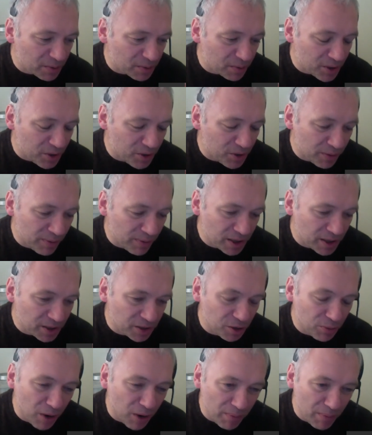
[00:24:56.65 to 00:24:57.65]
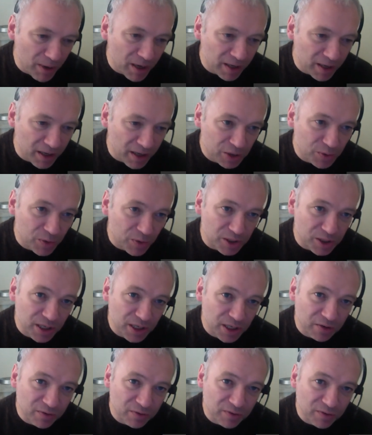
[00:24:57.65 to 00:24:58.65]
but you can imagine you might make that switch.
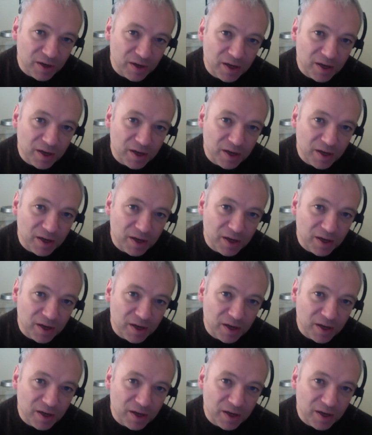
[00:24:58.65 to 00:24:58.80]
Instead of